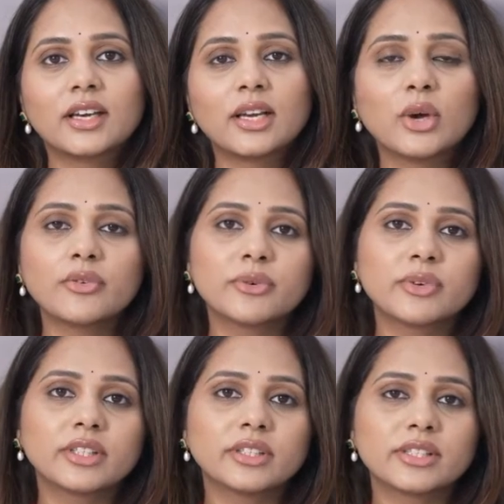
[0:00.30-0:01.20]
Hello
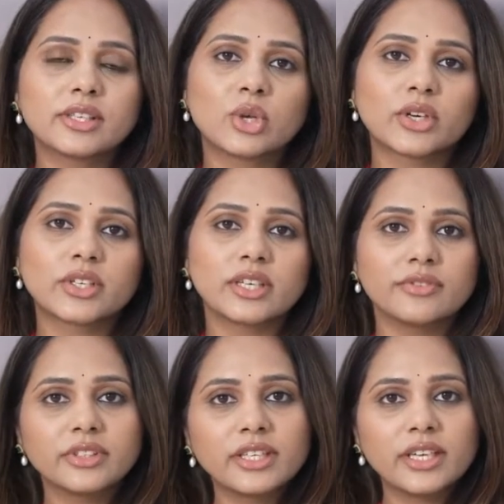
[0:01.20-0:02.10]
everyone, this is Dr.
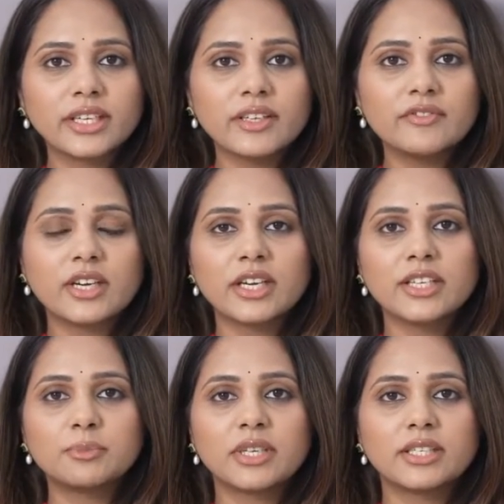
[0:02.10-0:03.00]
Sravanthi Reddy,
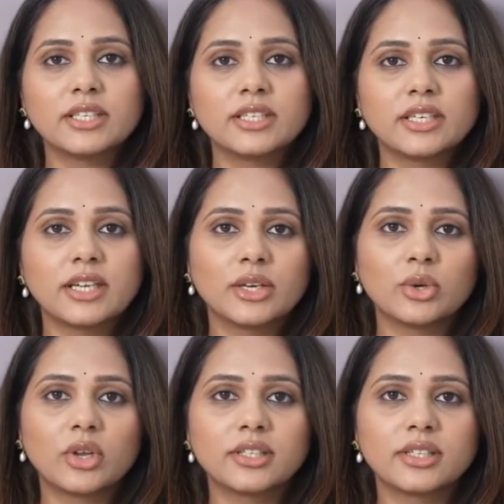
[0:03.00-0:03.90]
fertility specialist and
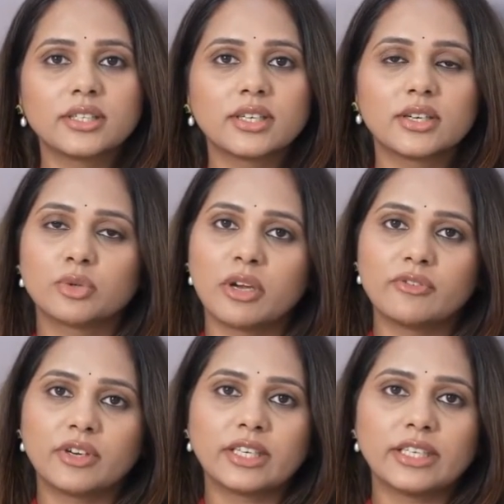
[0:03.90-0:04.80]
gynecologist at
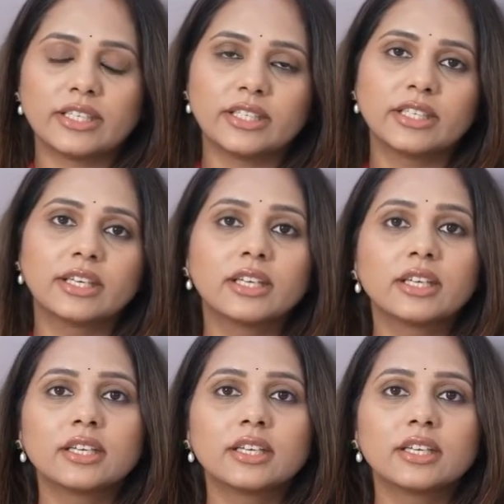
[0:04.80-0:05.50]
Fertility.